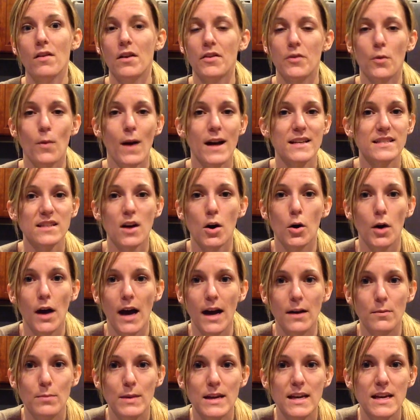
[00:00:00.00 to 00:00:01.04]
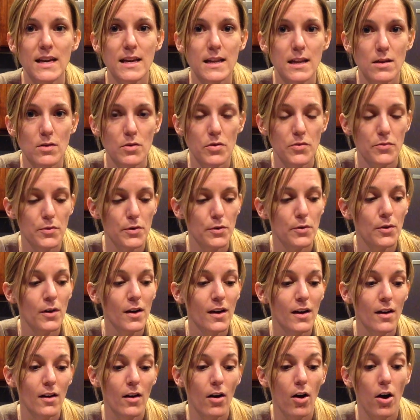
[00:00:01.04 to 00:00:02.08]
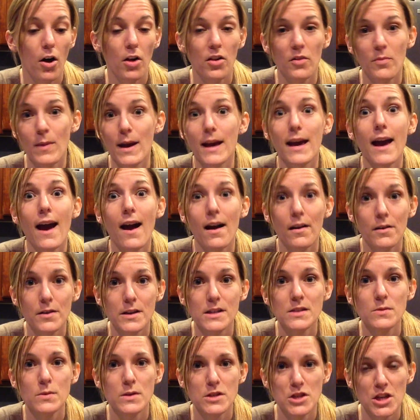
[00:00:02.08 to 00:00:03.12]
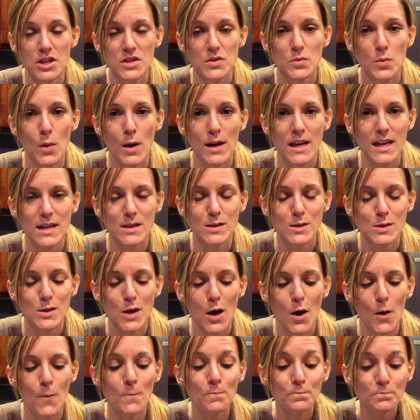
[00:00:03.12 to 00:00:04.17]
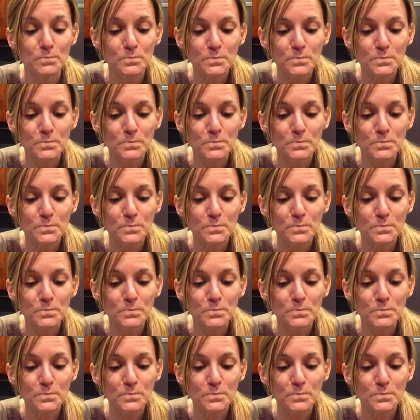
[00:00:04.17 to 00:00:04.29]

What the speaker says: Otherwise, I'd be eating through all of my calories with just running. So